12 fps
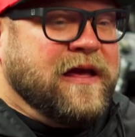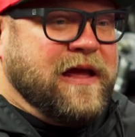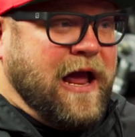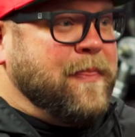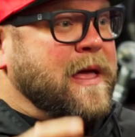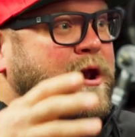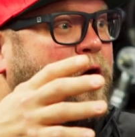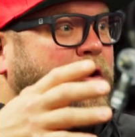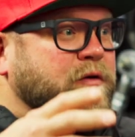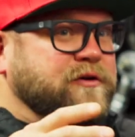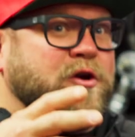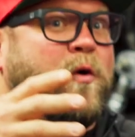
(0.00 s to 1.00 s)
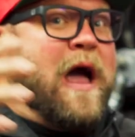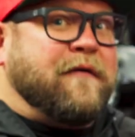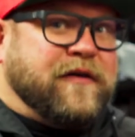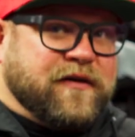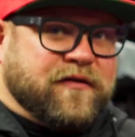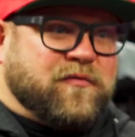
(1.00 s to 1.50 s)
And then,
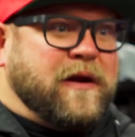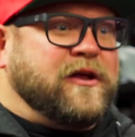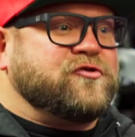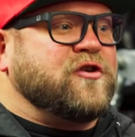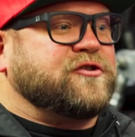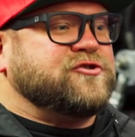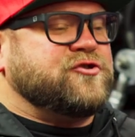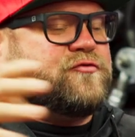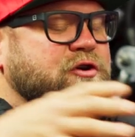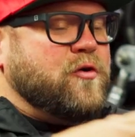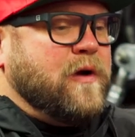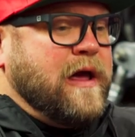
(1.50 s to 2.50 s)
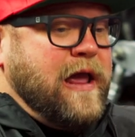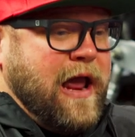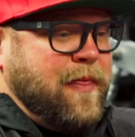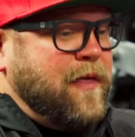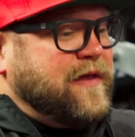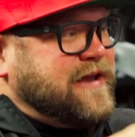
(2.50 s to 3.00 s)
having as many trucks as you do, and
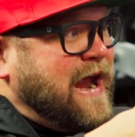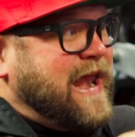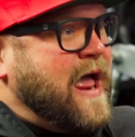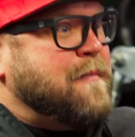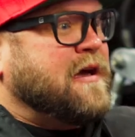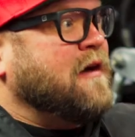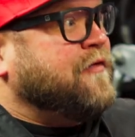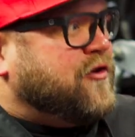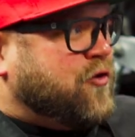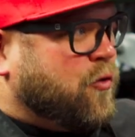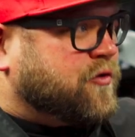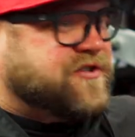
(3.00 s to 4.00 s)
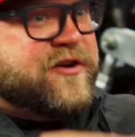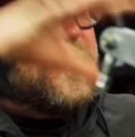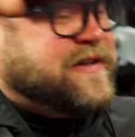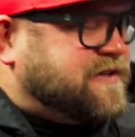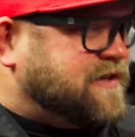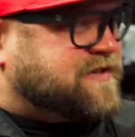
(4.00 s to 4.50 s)
then the dynamic of the tour series
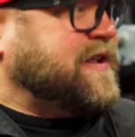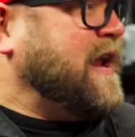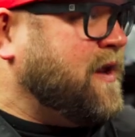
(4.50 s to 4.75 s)
and the stadium